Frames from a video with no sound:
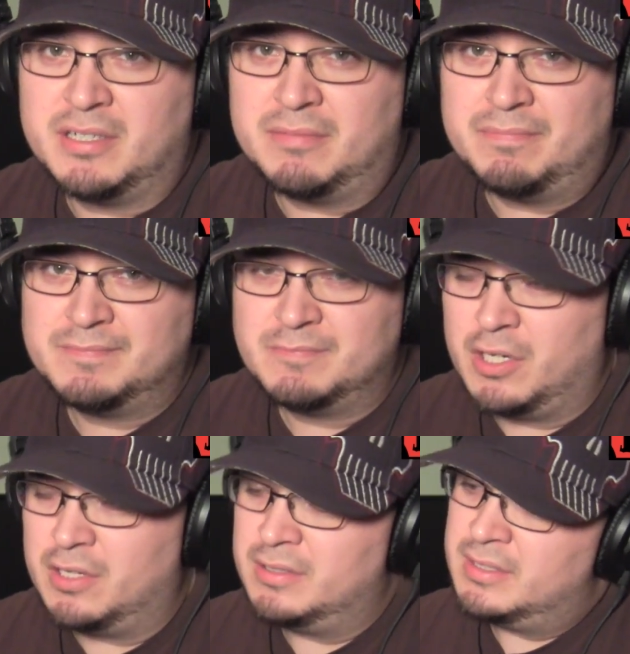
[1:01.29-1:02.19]
hub
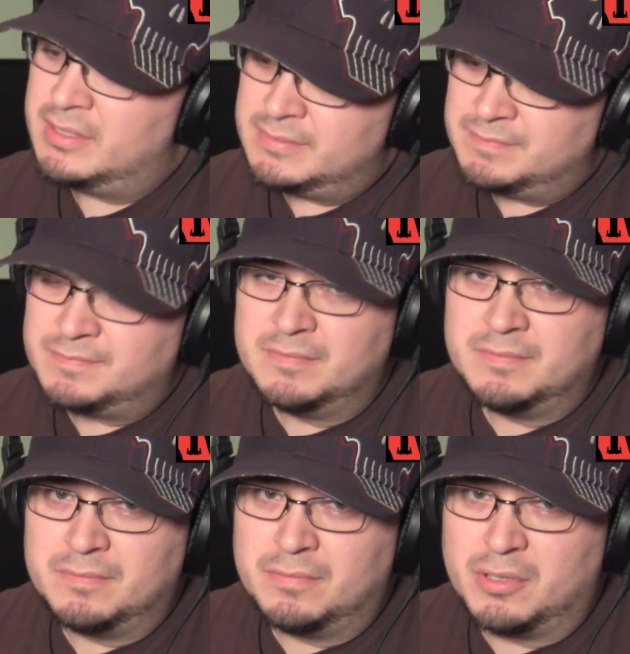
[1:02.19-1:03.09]
well,
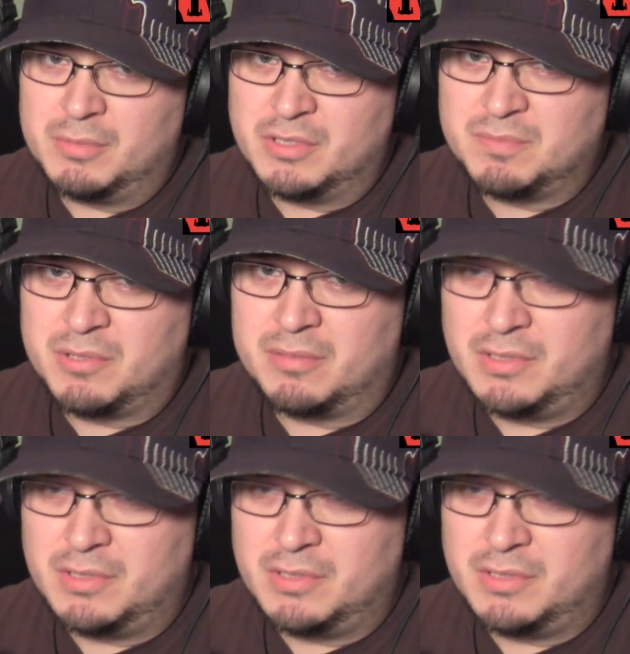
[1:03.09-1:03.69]
for the most part,